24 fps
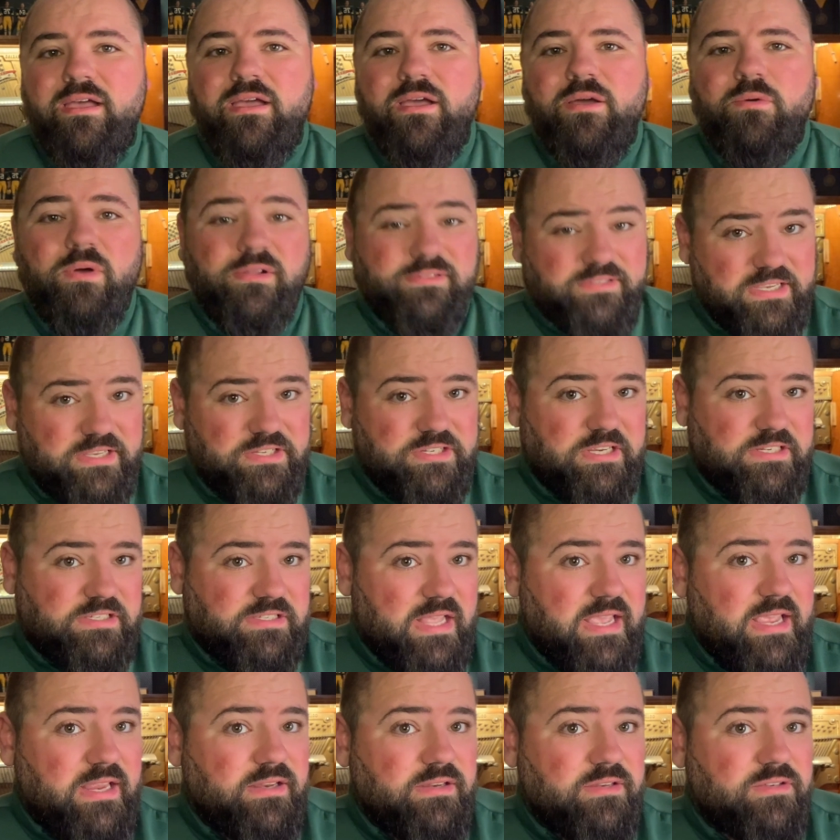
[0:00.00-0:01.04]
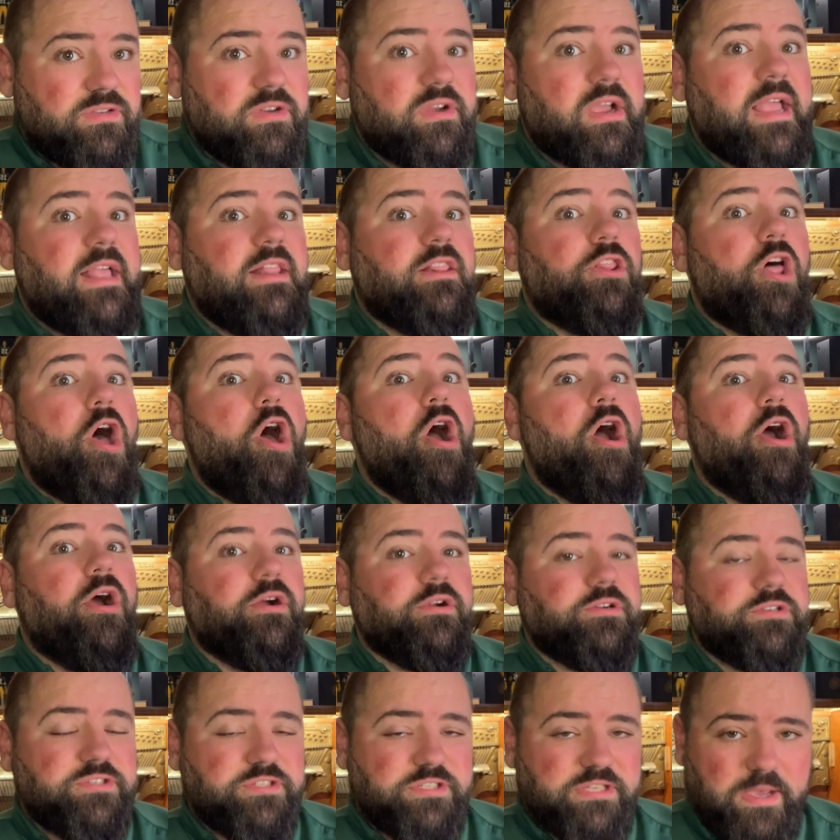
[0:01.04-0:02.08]
while TJ Slaton took a
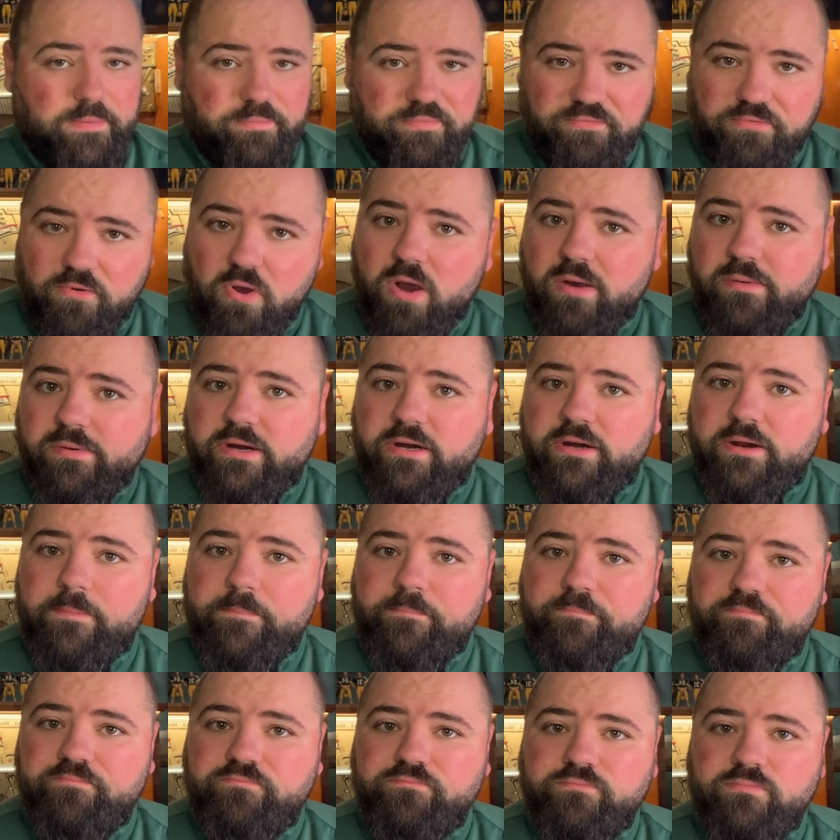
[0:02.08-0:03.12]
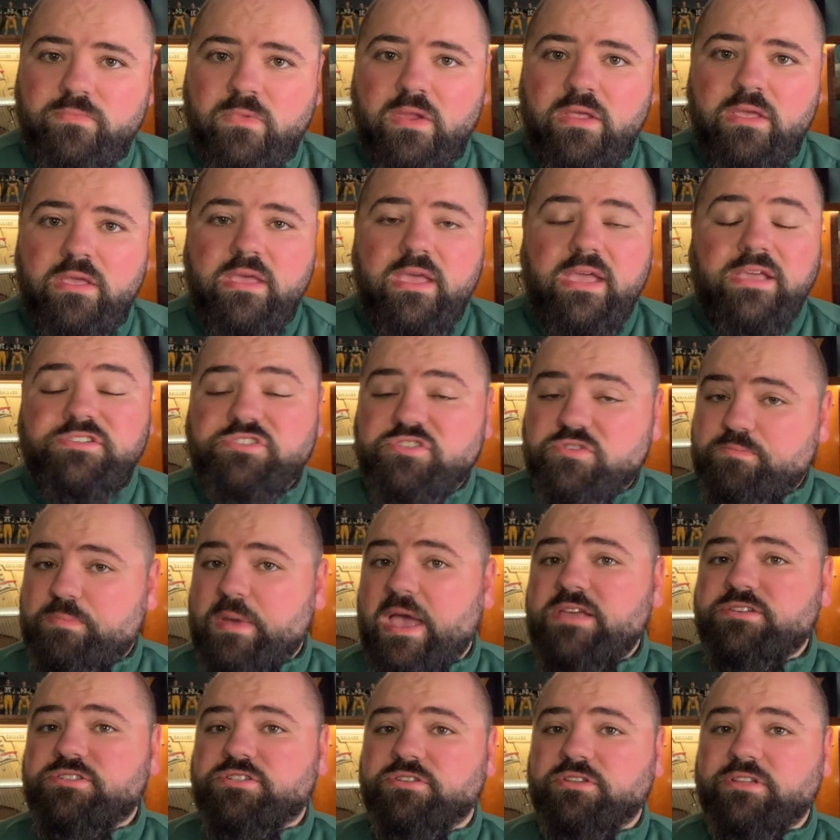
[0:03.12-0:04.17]
large step forward.
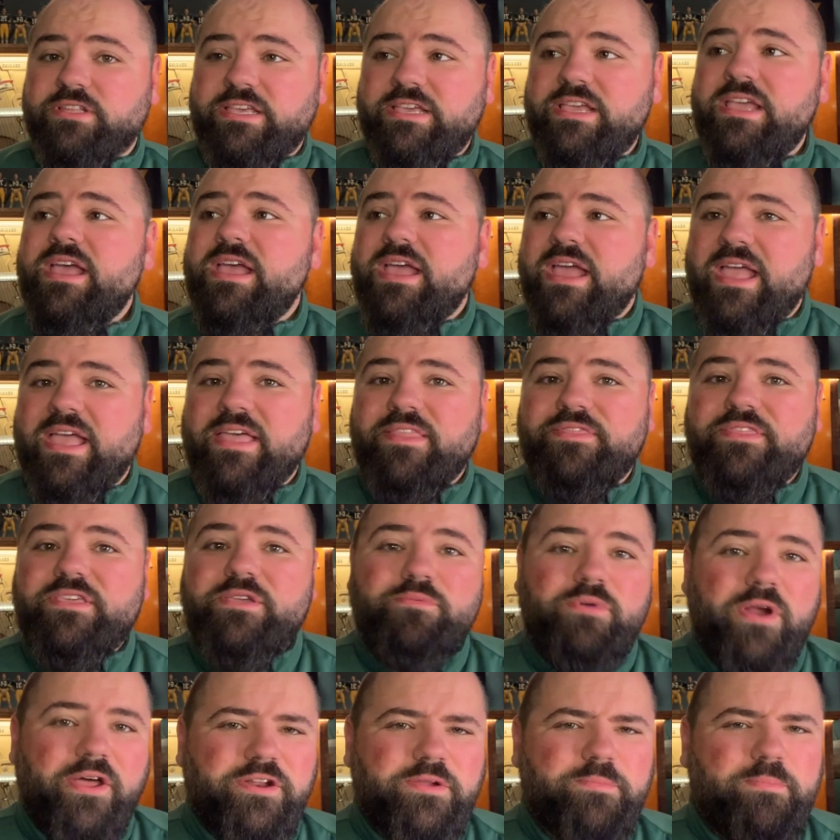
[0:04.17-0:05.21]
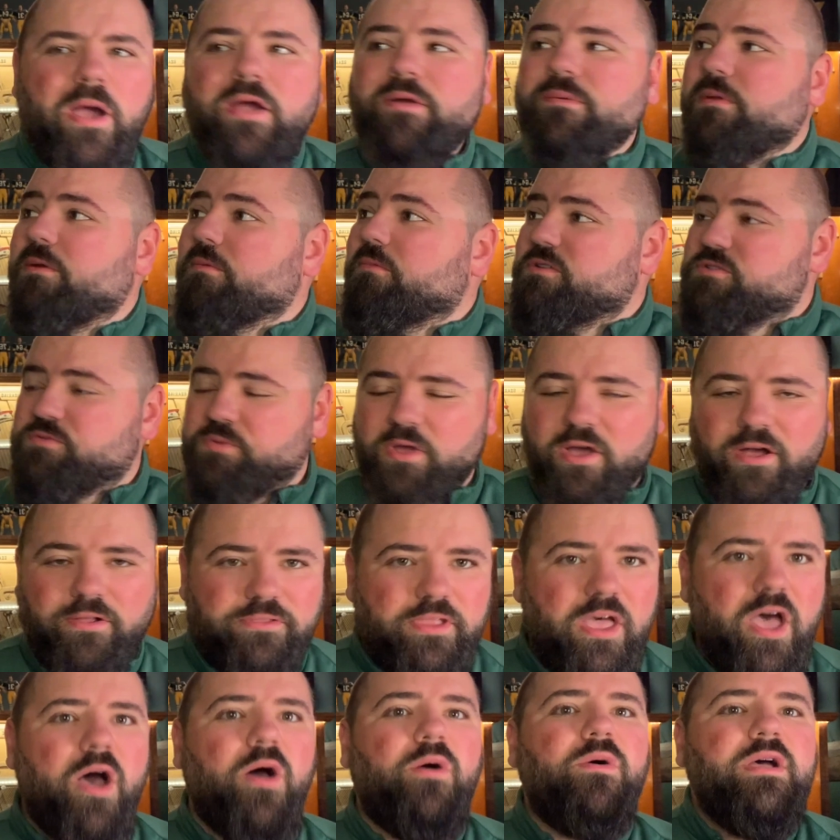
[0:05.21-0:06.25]
Especially in the run department, which we all
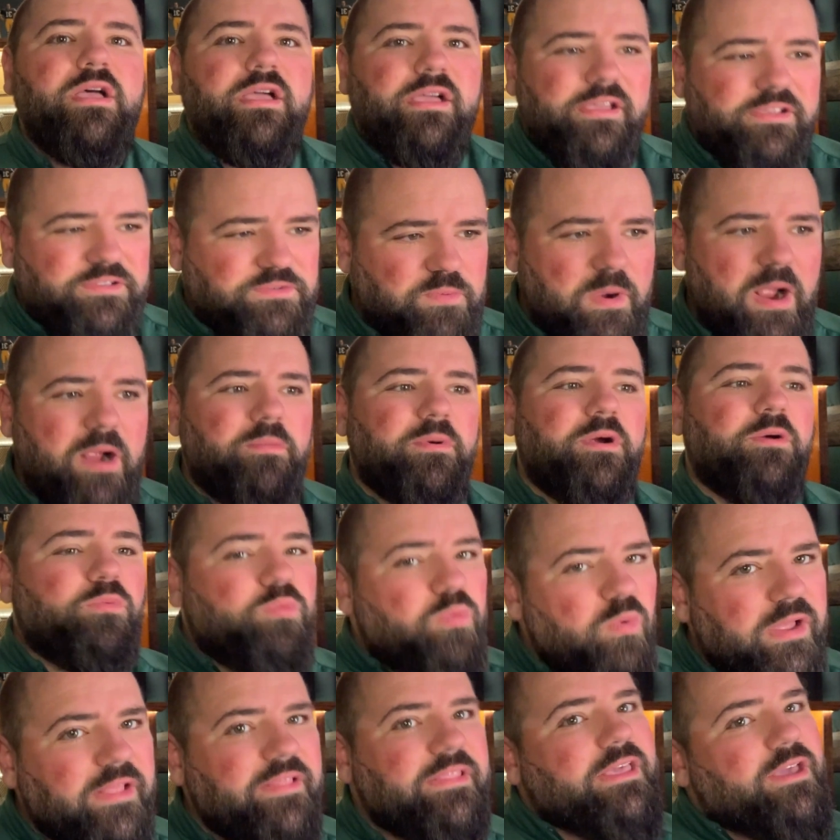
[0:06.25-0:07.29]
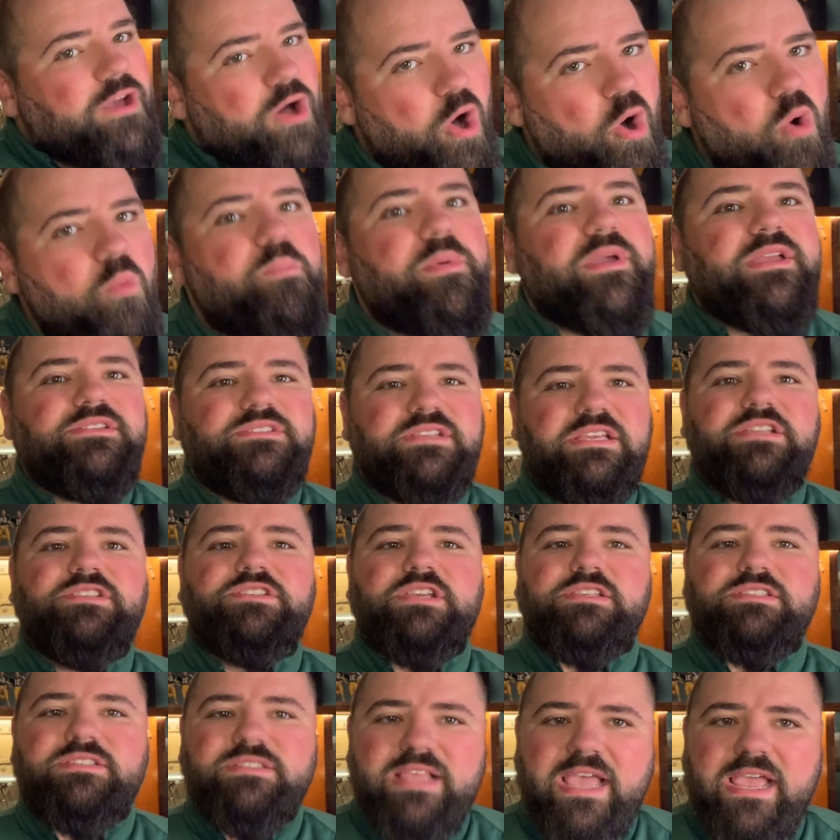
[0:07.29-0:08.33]
know is where we're really hoping TJ
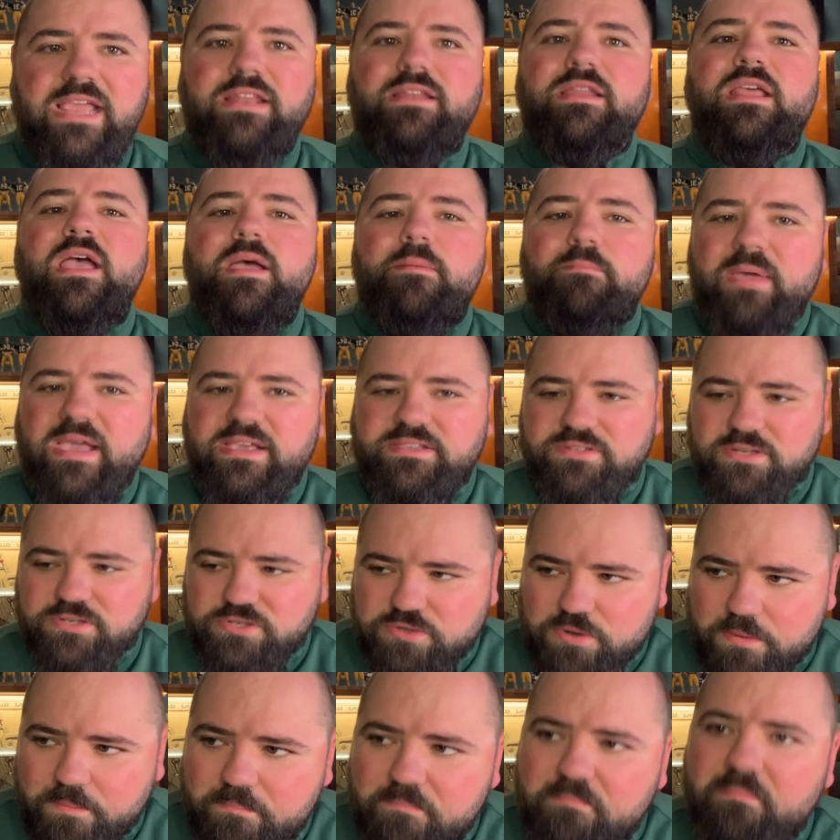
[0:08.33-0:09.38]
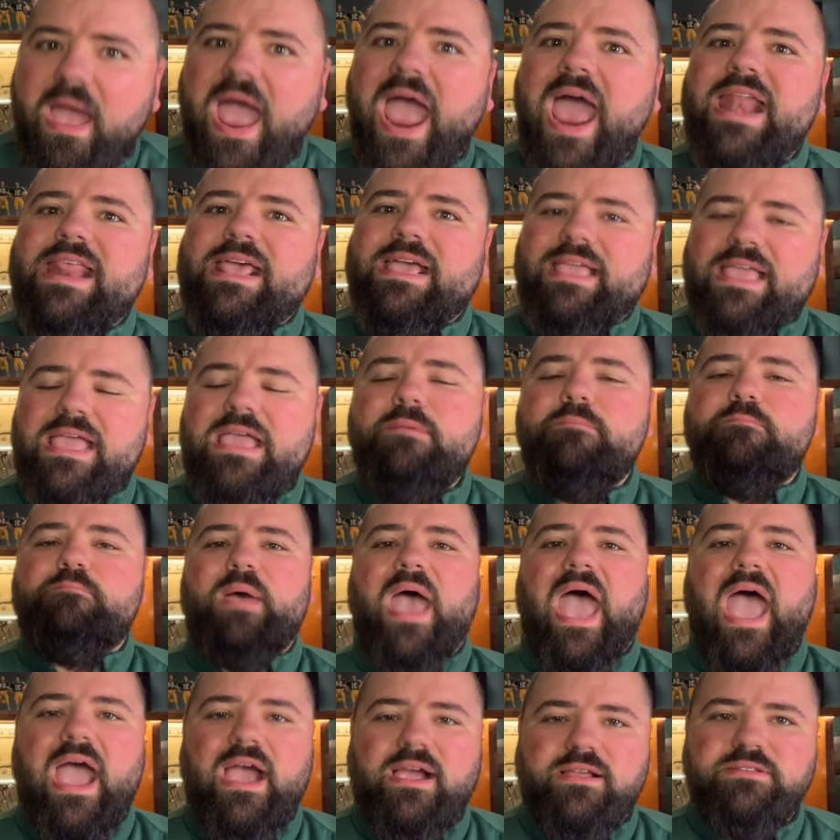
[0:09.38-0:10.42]
Slaton makes a dramatic
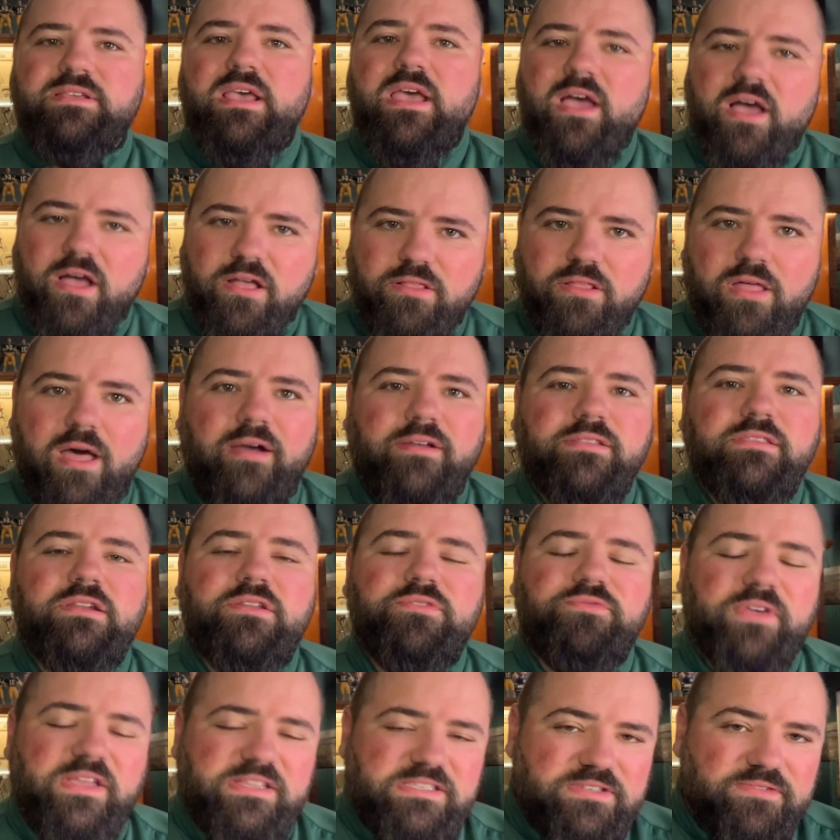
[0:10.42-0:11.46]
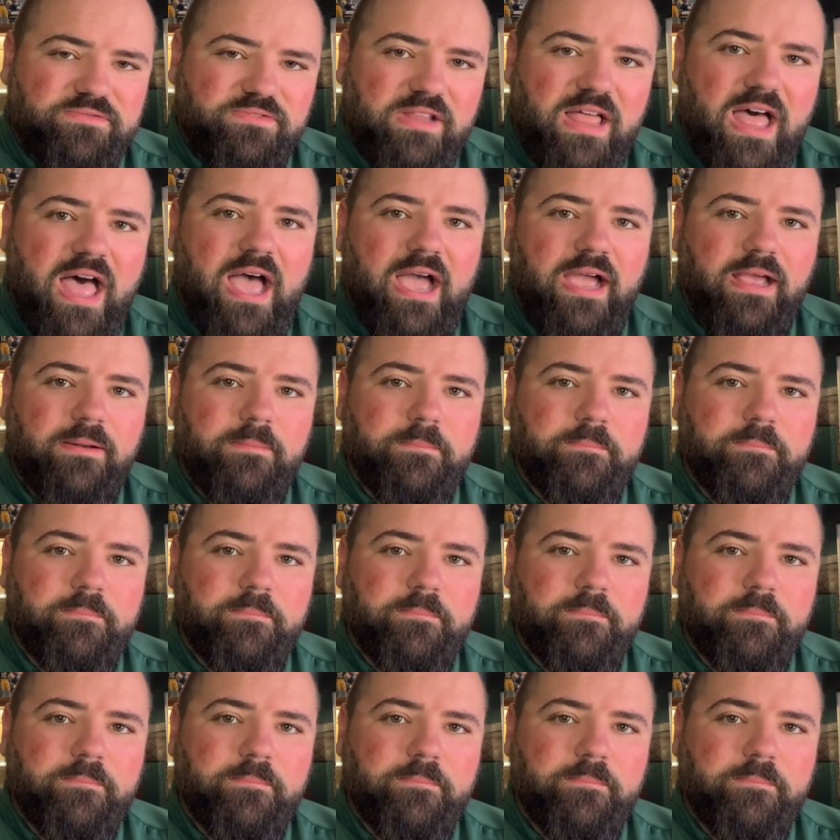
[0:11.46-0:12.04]
impact along the defensive line.